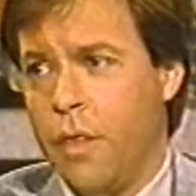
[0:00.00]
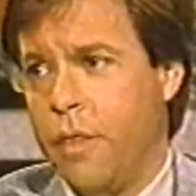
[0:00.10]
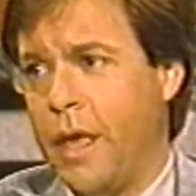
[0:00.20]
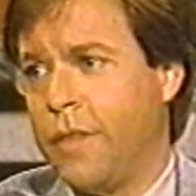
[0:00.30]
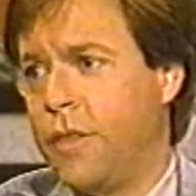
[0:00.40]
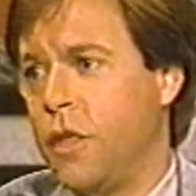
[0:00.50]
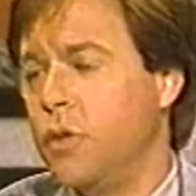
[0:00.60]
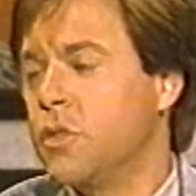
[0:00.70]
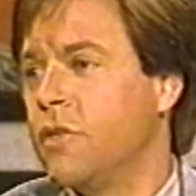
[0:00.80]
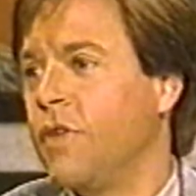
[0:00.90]
that the
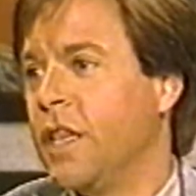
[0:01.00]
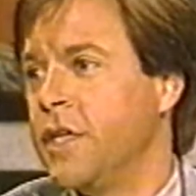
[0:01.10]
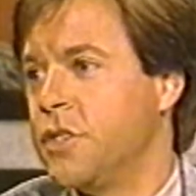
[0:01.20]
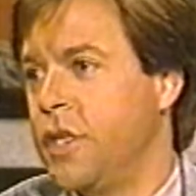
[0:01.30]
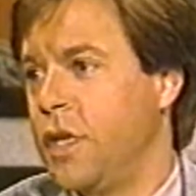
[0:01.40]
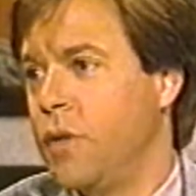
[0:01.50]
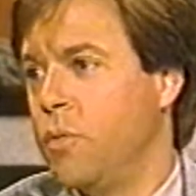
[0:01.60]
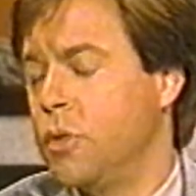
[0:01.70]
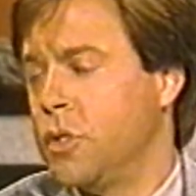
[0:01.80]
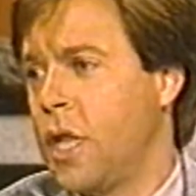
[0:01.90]
use of
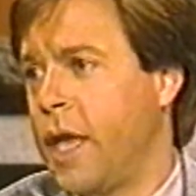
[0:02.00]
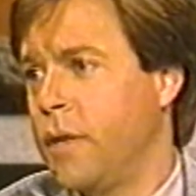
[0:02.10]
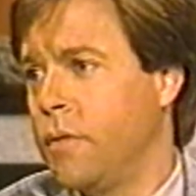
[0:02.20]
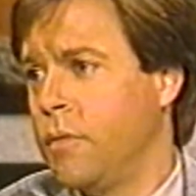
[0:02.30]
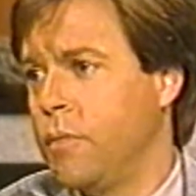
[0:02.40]
LSD was not